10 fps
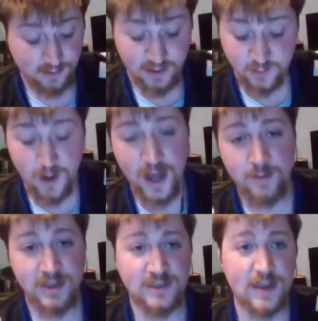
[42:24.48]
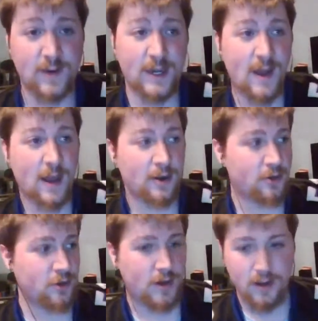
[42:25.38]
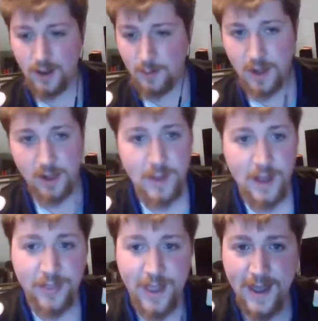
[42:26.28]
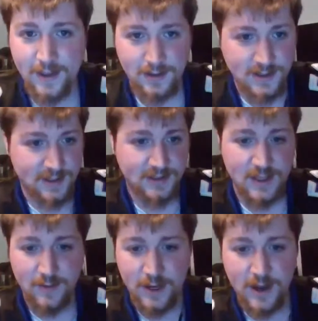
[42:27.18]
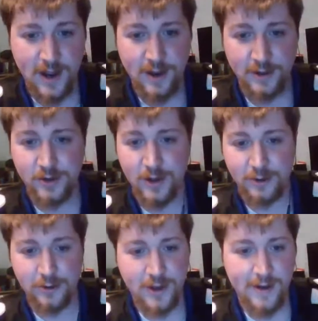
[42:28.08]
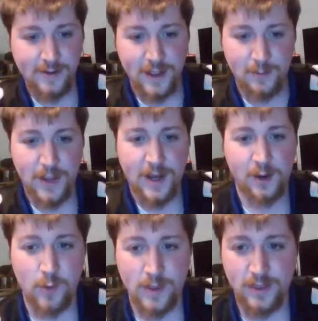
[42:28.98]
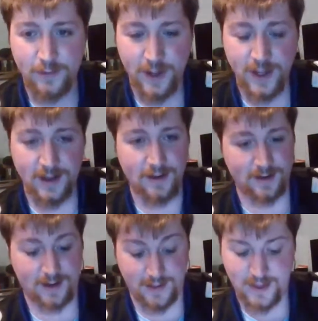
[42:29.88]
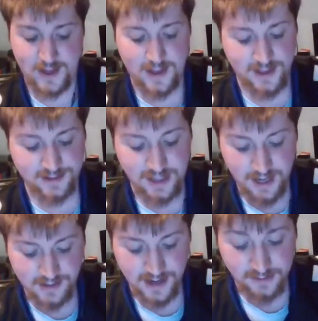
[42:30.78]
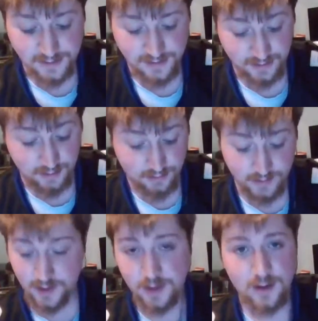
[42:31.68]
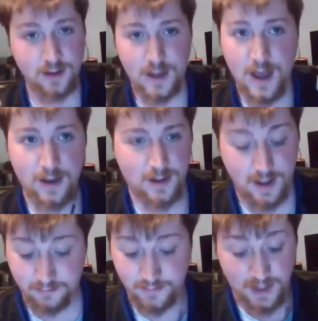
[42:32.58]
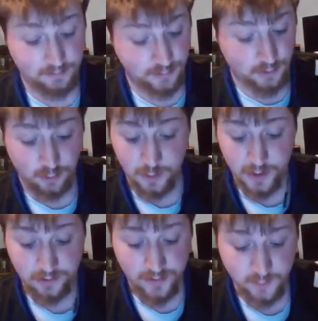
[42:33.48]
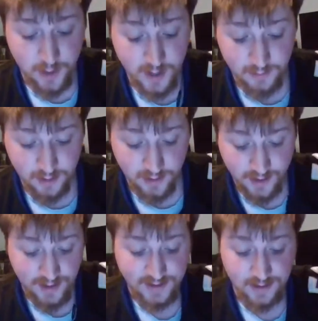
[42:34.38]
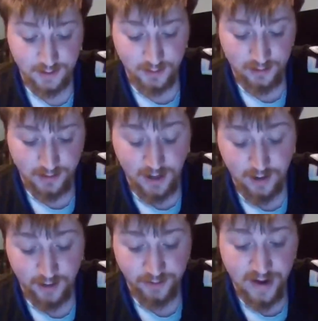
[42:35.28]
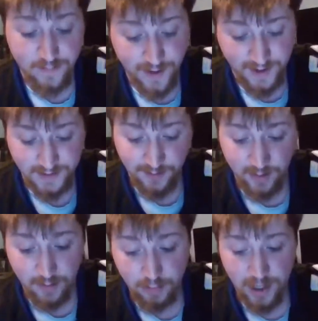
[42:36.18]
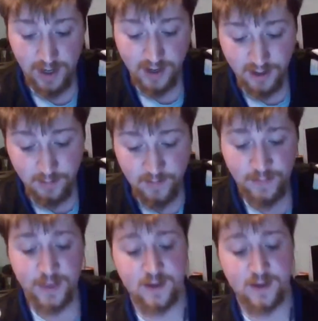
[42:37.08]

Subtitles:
Chris Weidman, 7,900. I'm all about that. He's a 7,900 underdog that I'm picking to win the fight. I think he gets takedowns. So, yeah, I'm cool with Chris Weidman as a dog on DraftKings. I'm going to be playing him.